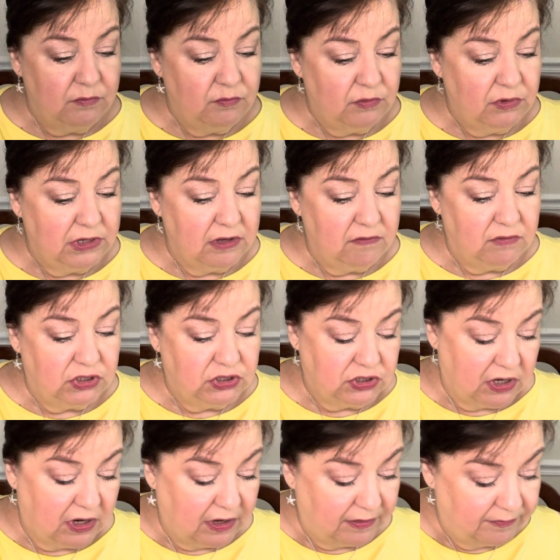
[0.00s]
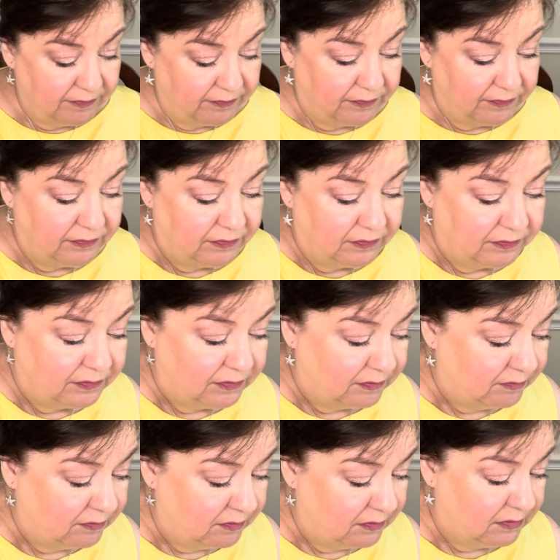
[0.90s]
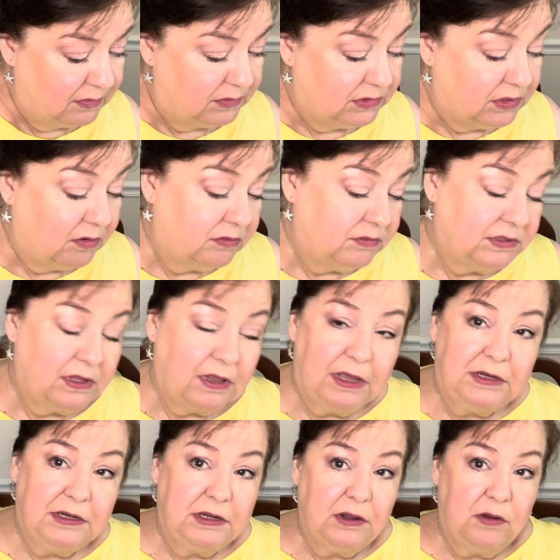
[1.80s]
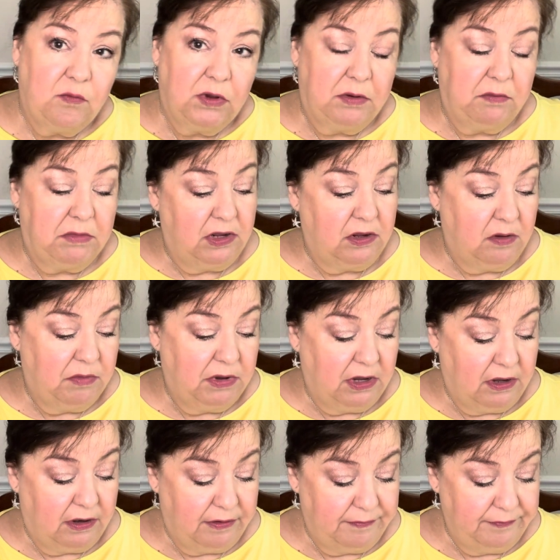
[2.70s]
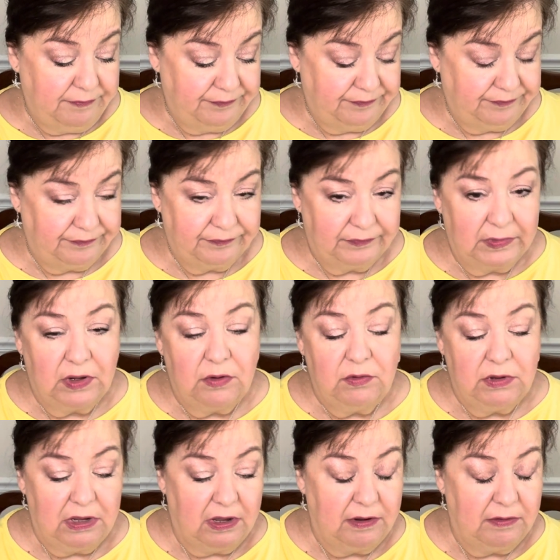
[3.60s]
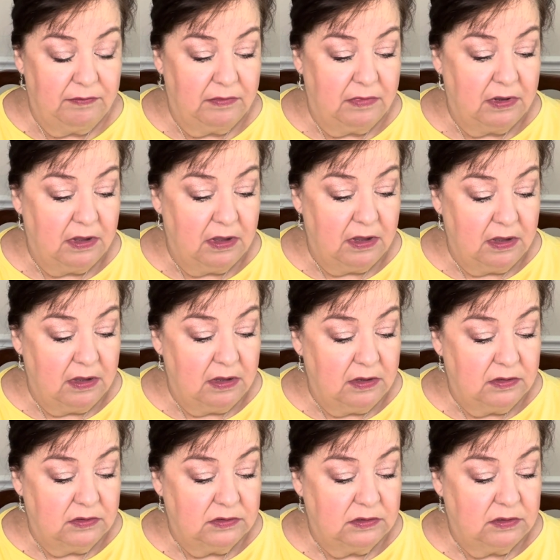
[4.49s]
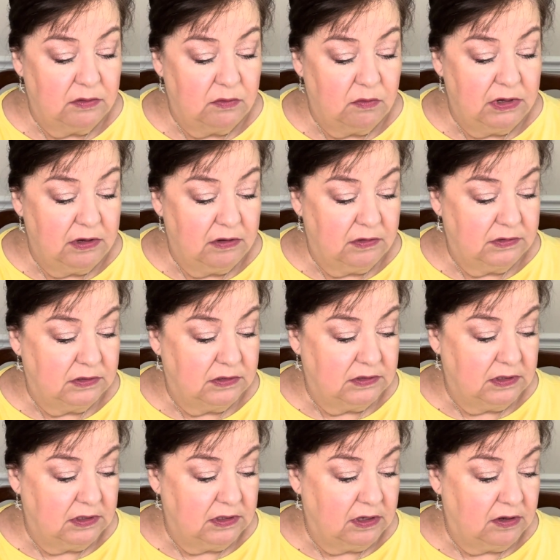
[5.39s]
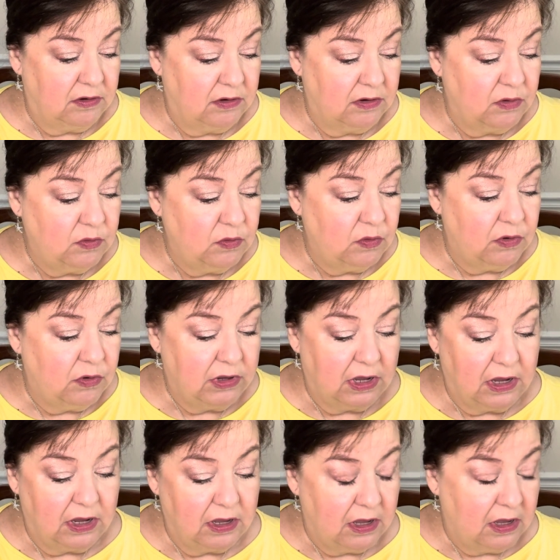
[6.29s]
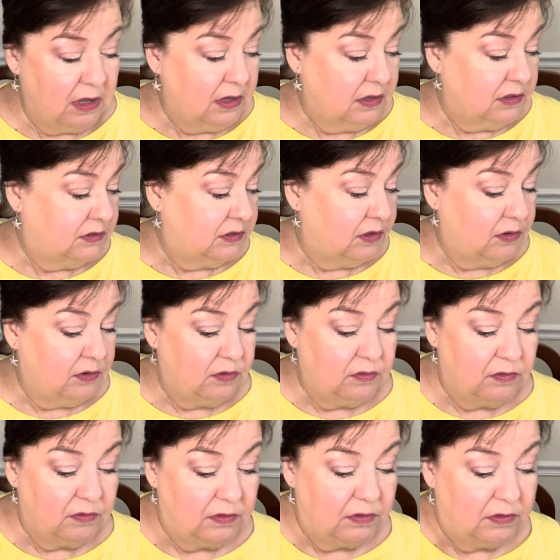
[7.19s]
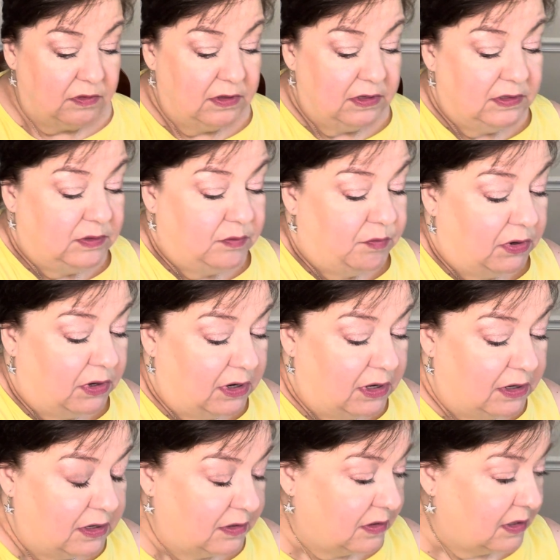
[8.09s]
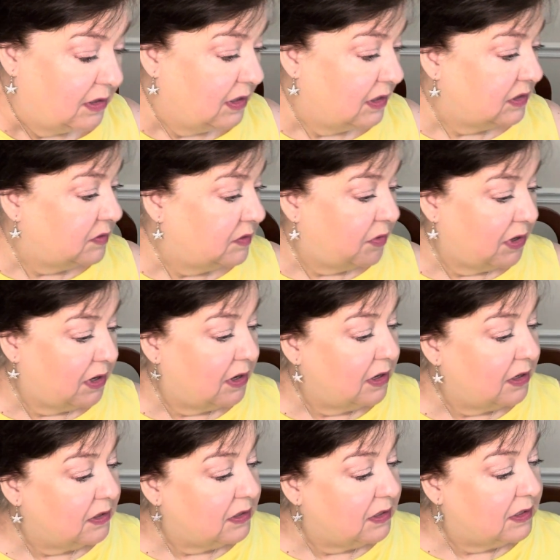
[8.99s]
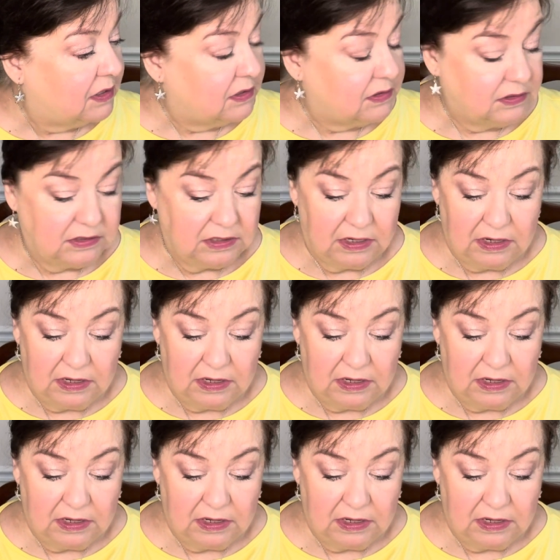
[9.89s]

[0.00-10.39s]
we'll give it a shot. So I was glad to get one makeup item. Okay. So what else is in here? Oh, okay. So this product, the next product is